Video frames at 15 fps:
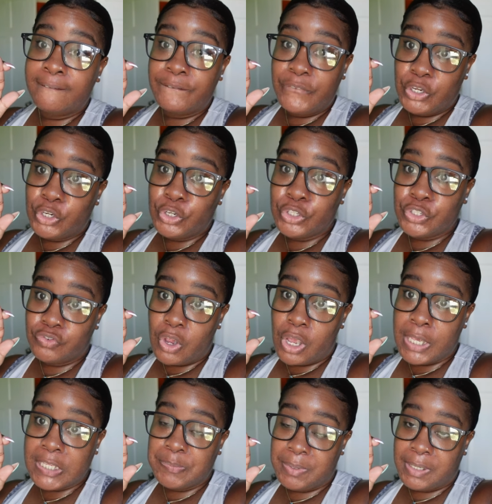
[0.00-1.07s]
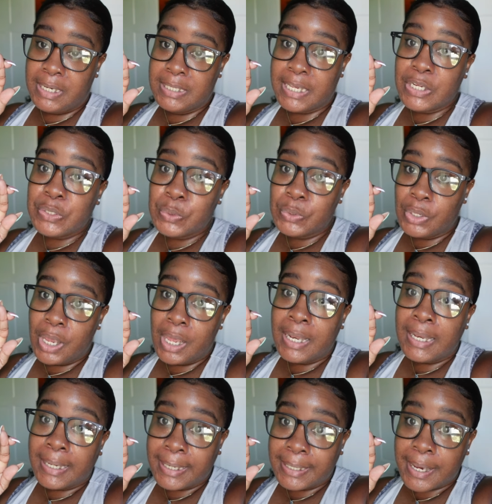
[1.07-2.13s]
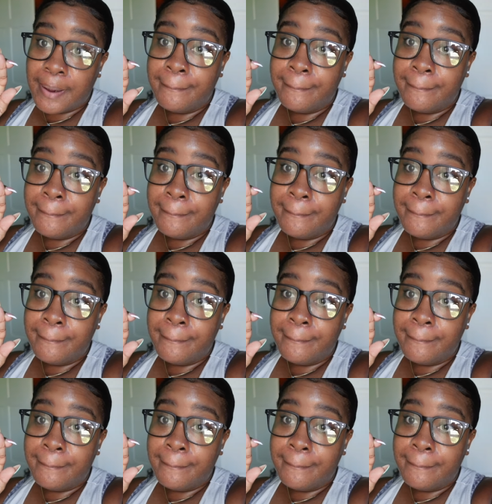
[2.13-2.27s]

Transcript: Fingers crossed, because I do not like